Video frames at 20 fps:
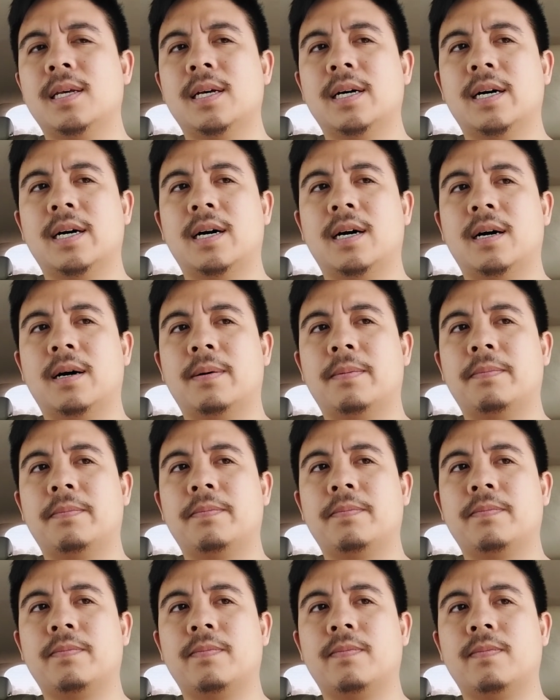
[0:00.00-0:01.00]

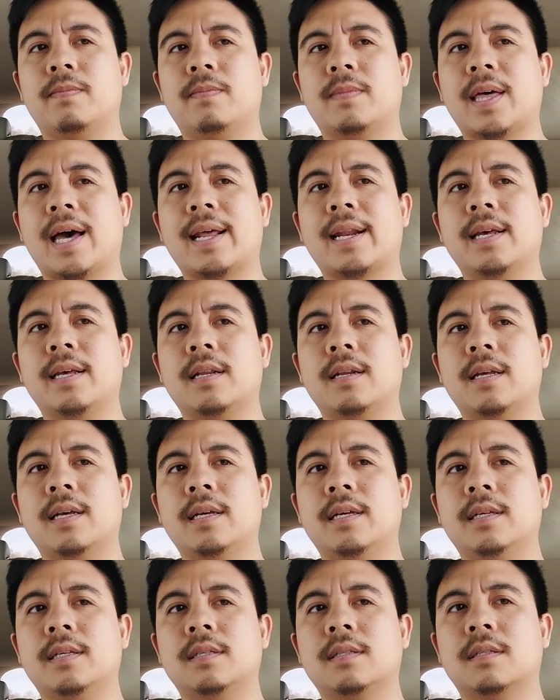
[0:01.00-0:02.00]
that
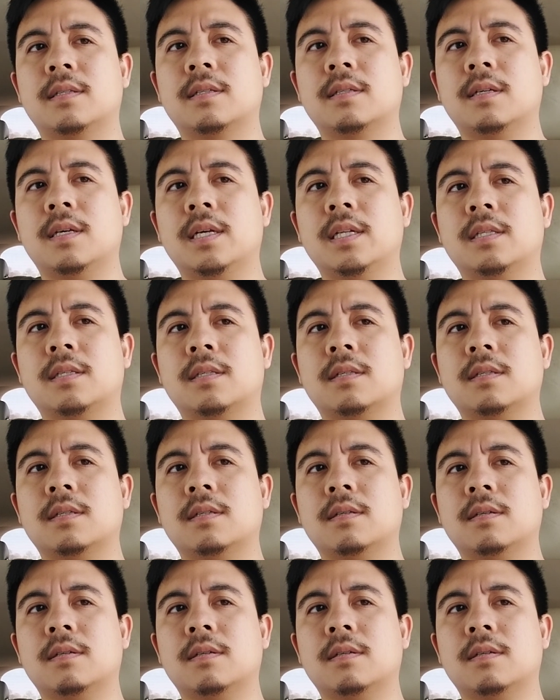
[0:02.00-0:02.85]
it's